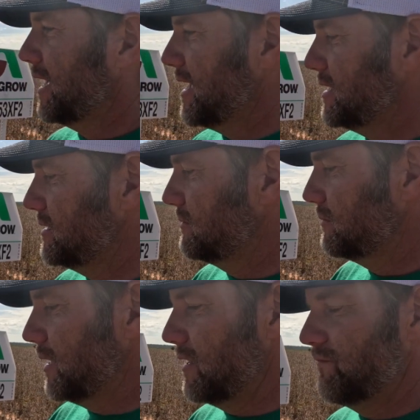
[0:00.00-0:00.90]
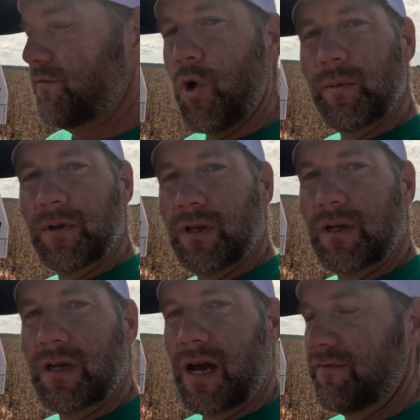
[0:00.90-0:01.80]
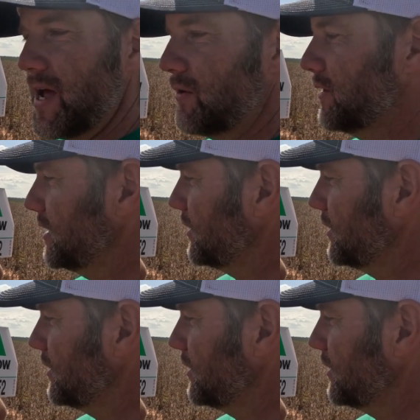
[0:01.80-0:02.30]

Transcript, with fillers: a, a formula I found on the